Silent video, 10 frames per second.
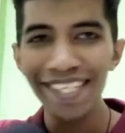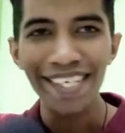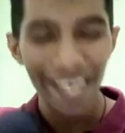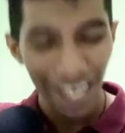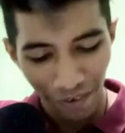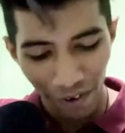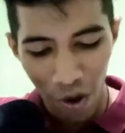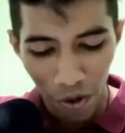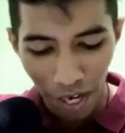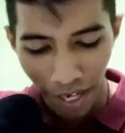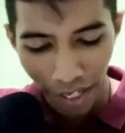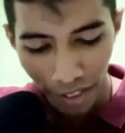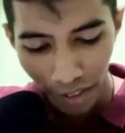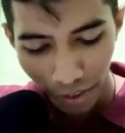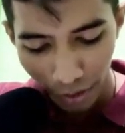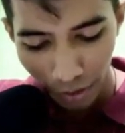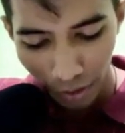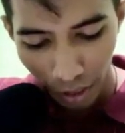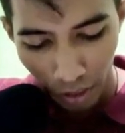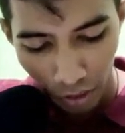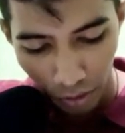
It will look like this.